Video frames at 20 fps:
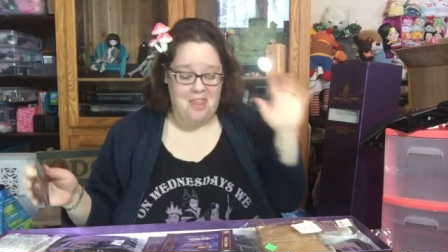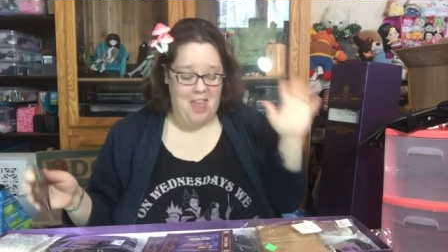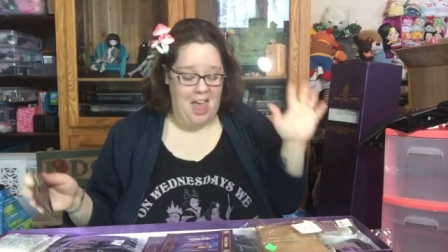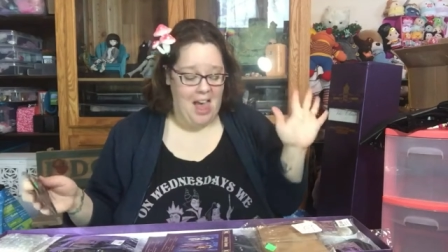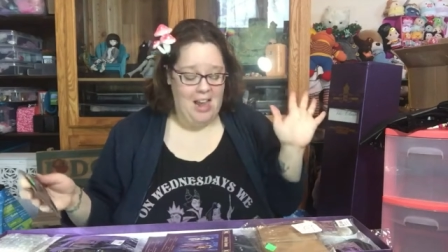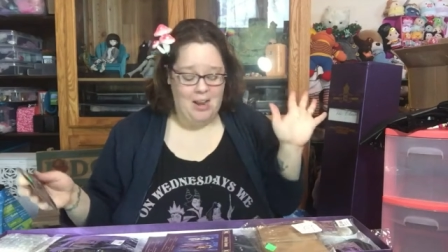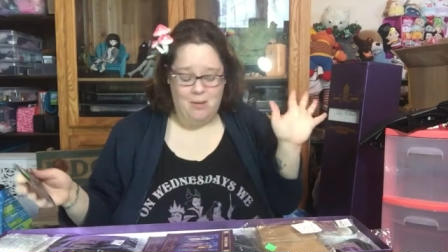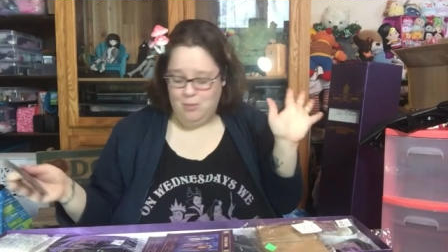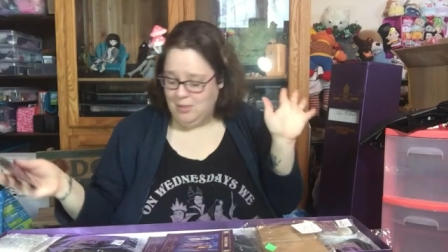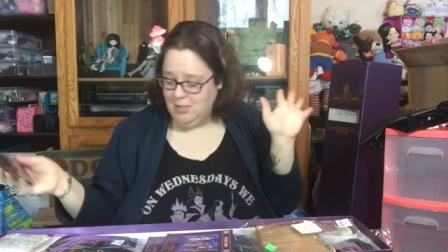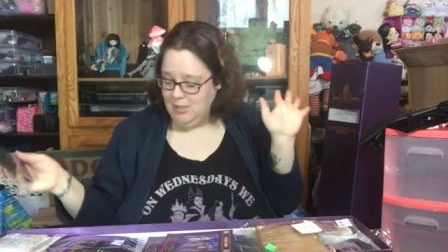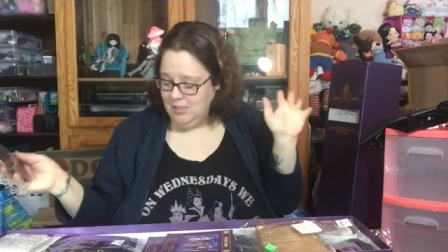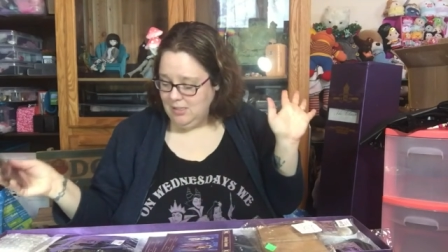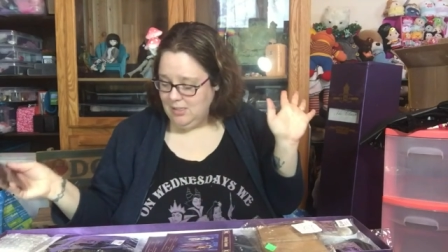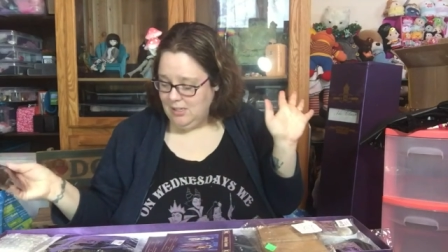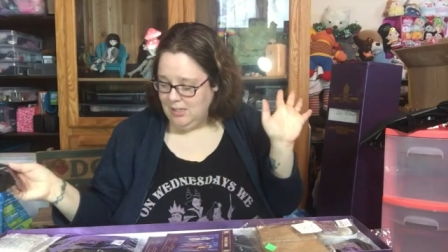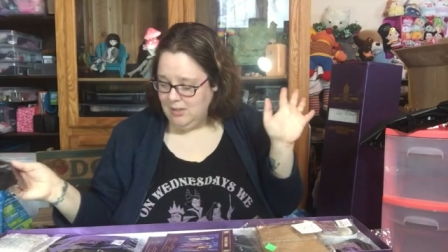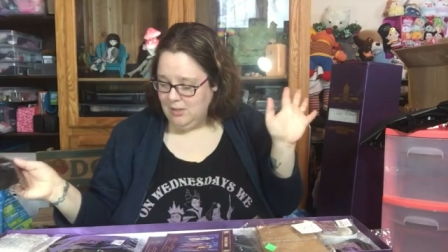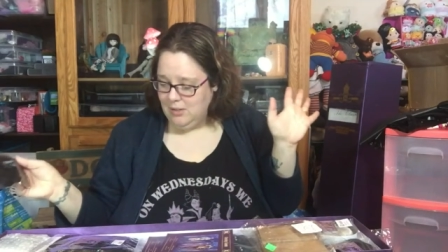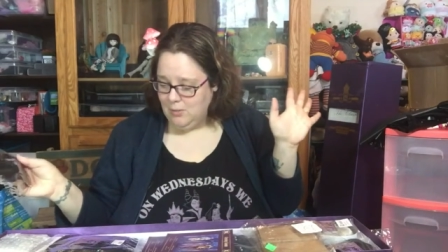That was
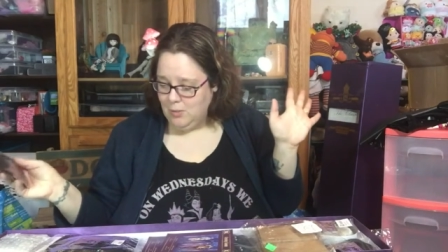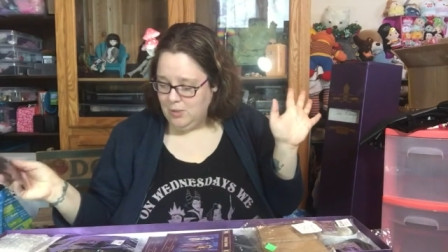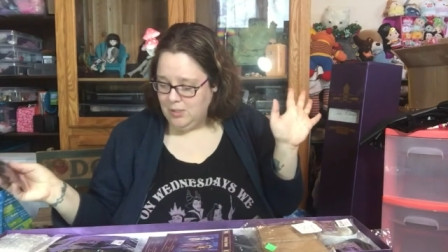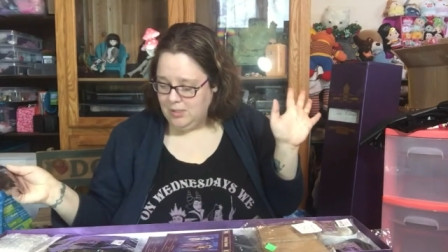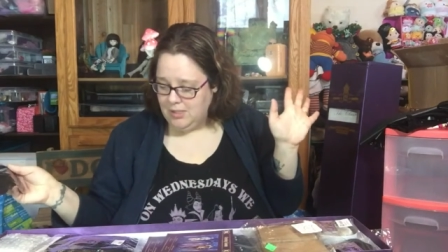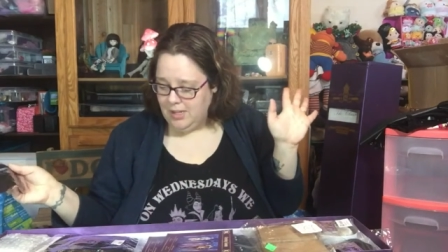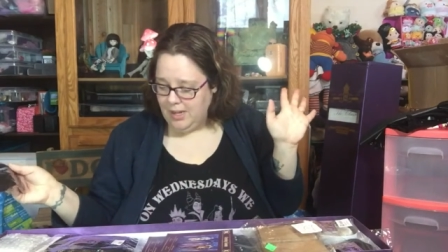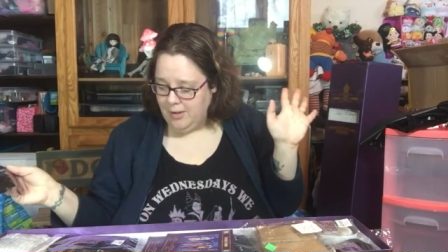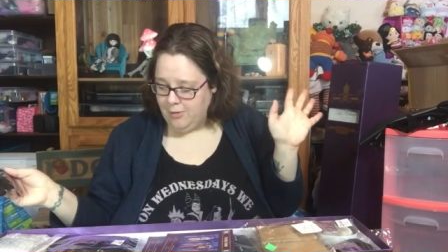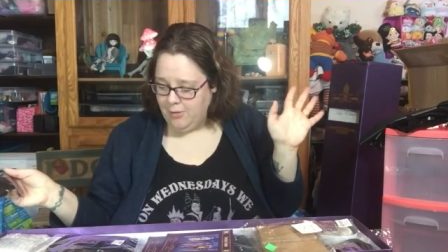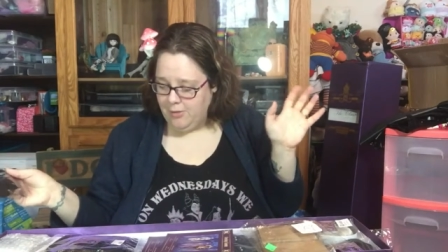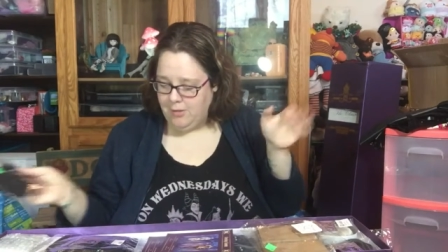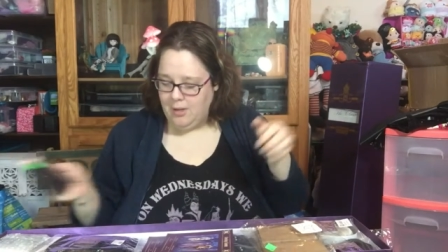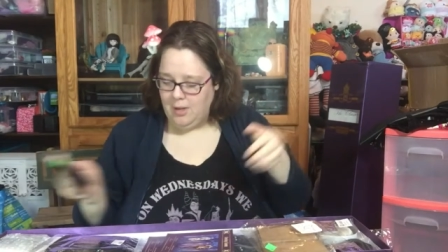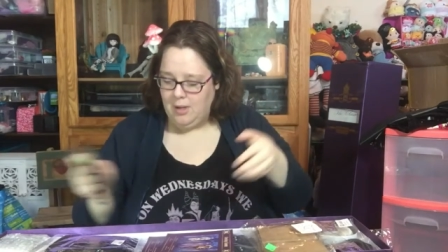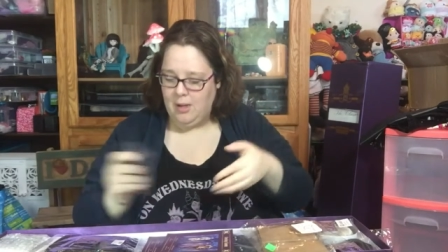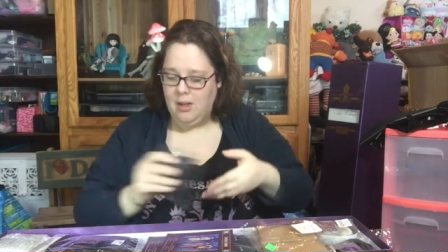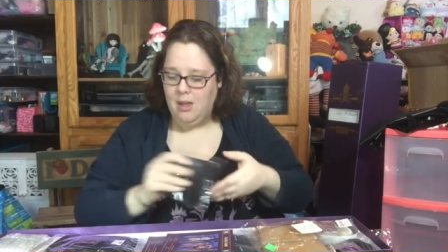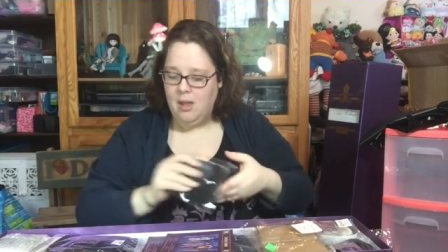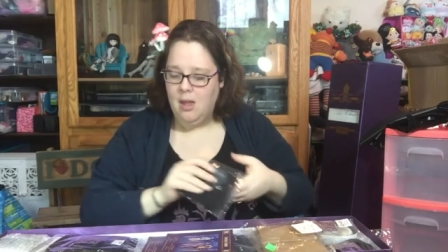was
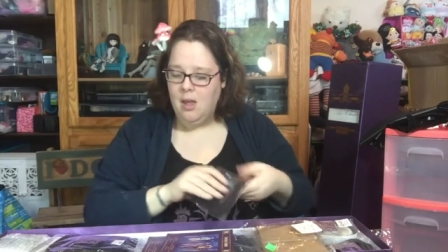interesting.